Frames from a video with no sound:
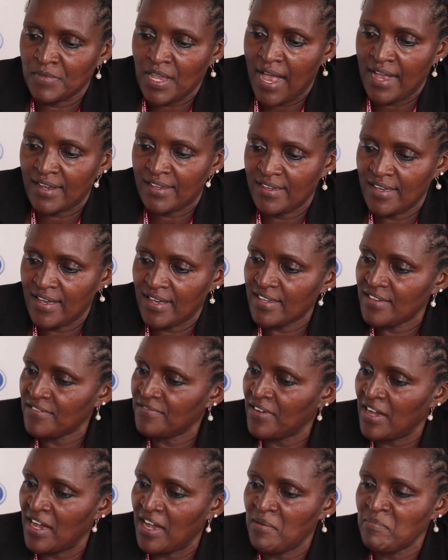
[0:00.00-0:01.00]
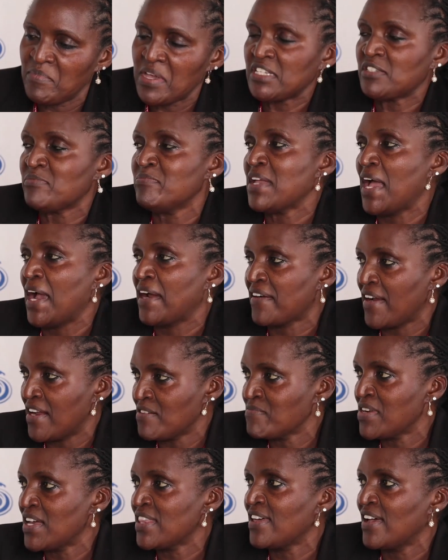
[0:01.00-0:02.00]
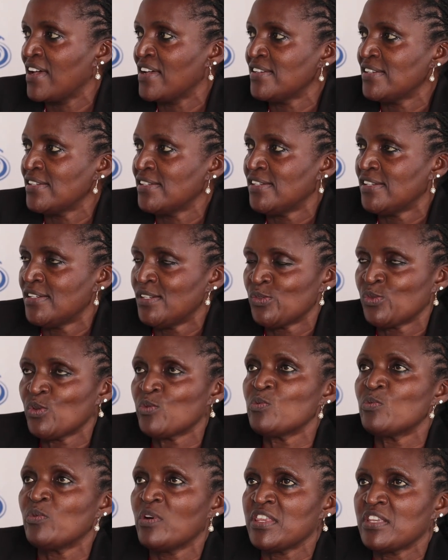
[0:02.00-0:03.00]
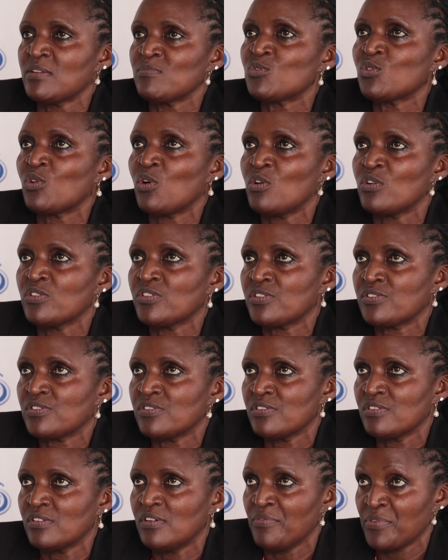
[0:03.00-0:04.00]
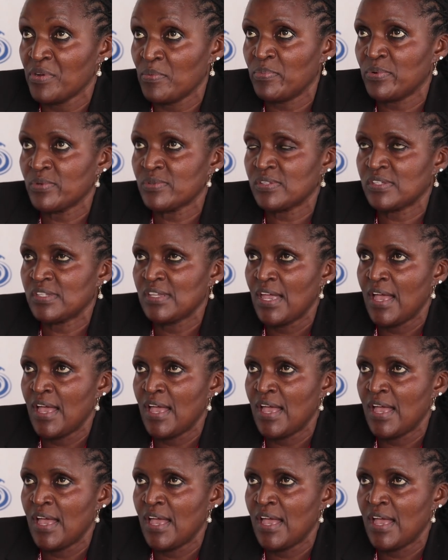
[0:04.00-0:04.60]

a caregiver, may it be a grandmother. So we want them to cause ripples.